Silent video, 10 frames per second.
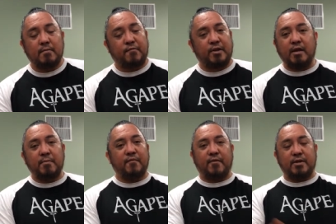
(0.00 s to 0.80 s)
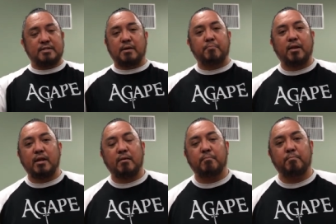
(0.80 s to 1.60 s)
Forgive me if I just
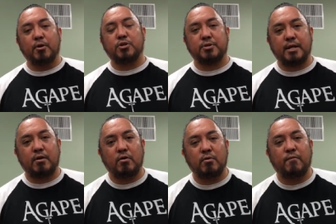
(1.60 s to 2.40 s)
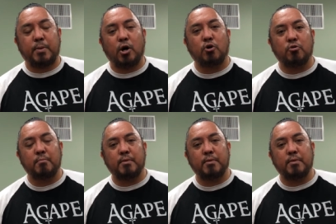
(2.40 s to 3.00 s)
completely butchered that whole poem,